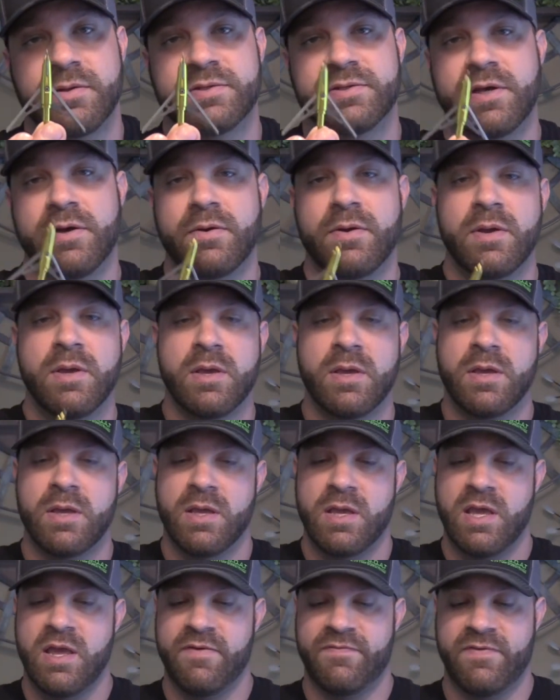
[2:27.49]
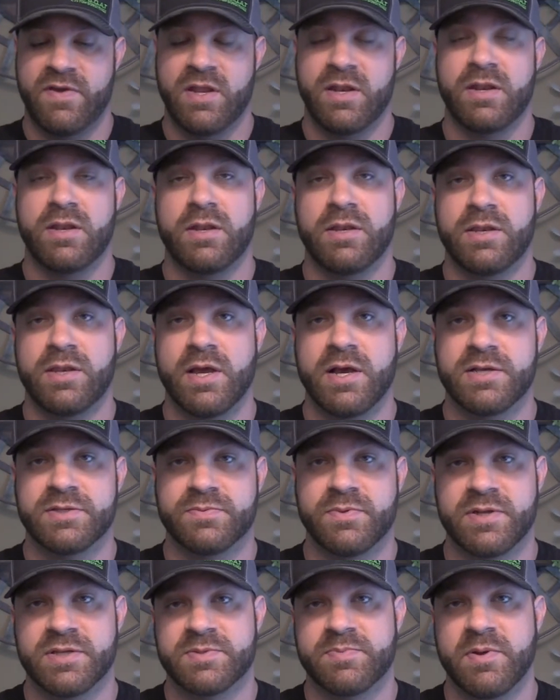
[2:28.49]
So if it does
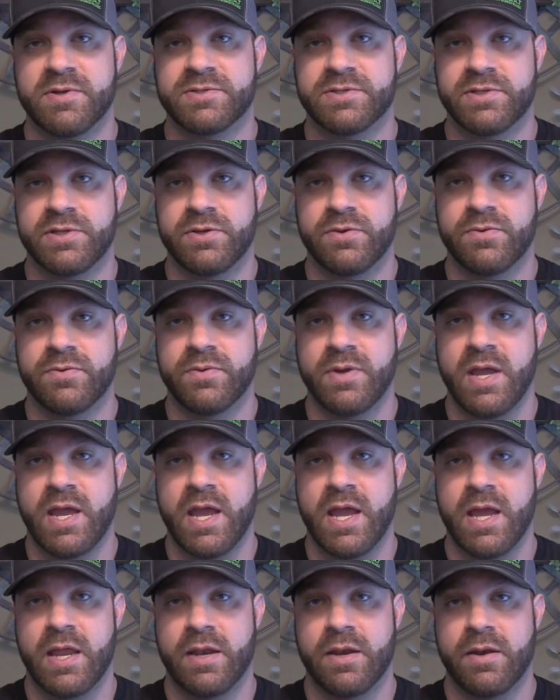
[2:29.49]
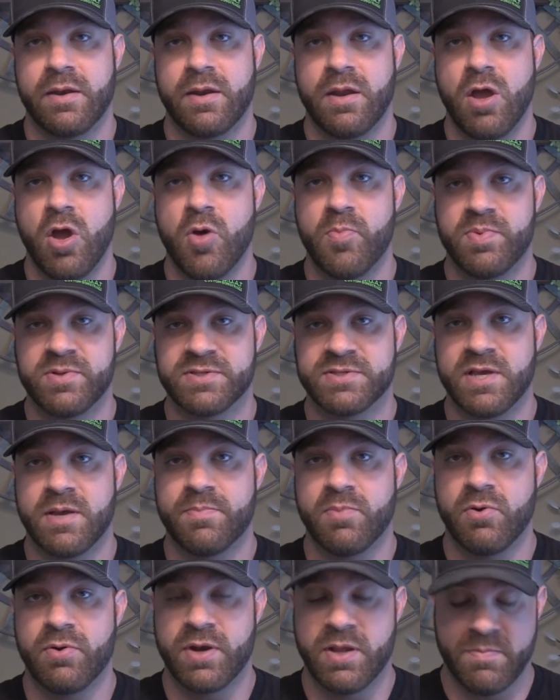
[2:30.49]
what it's supposed to do and opens
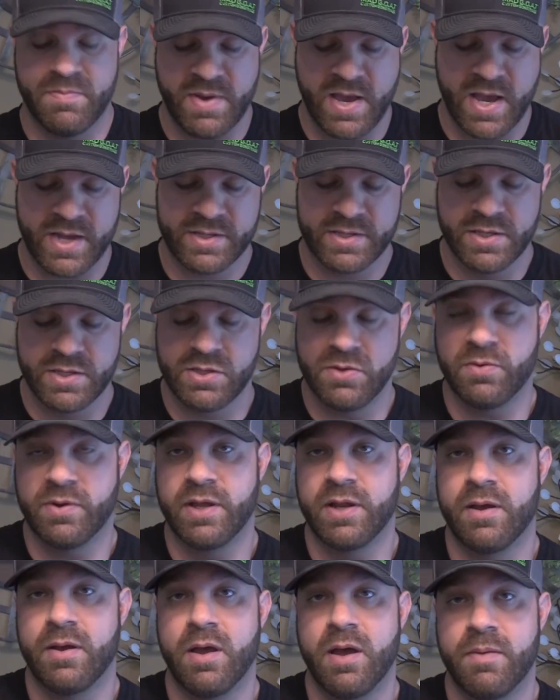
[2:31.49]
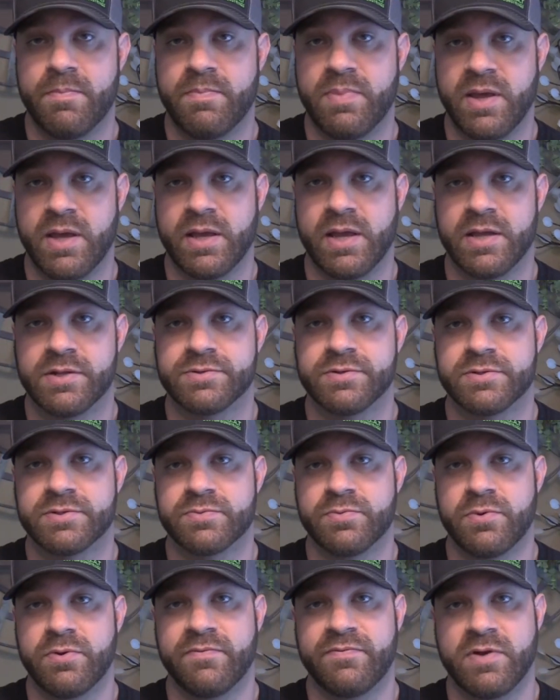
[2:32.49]
up on impact, you'll get a big
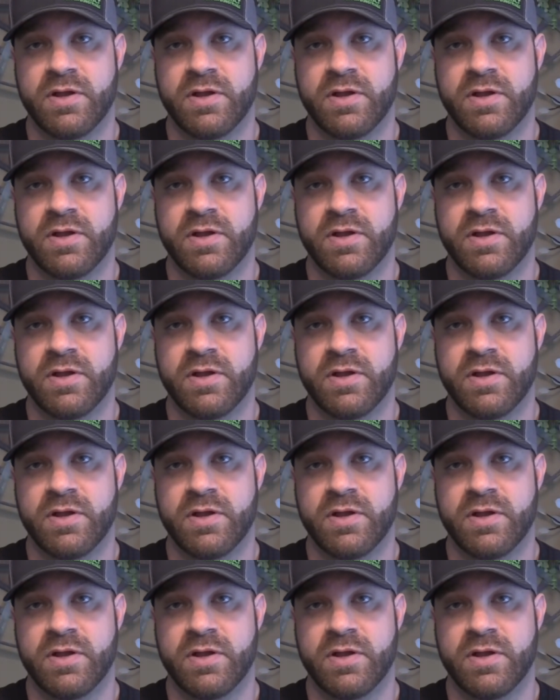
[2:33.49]
entrance wound.